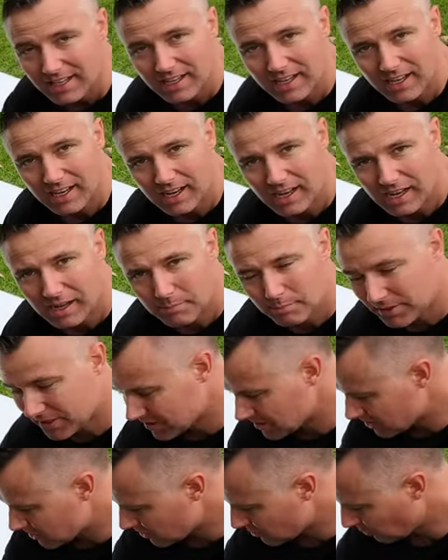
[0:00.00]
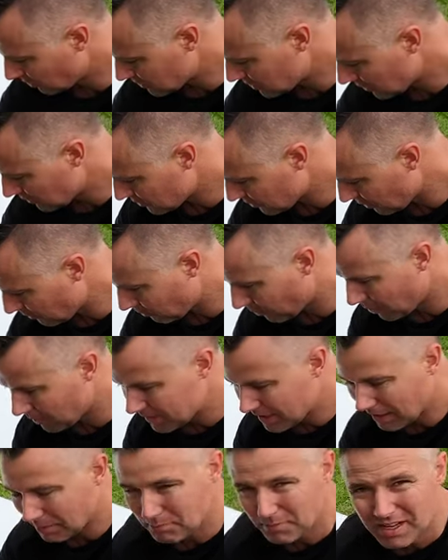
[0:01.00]
um, because it just wants to sort of bind
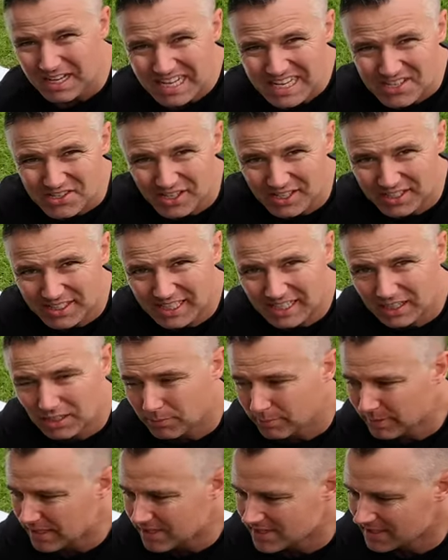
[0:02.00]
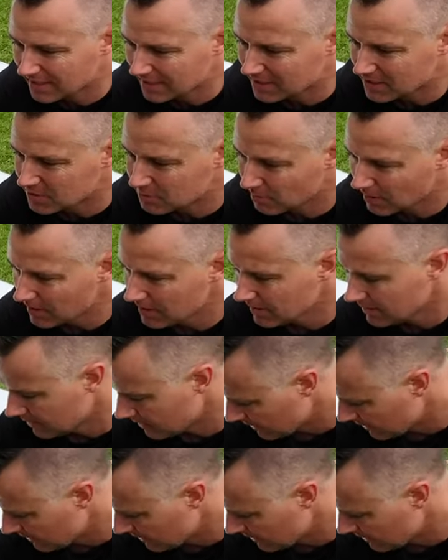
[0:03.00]
up. So get a little bit of silicone spray.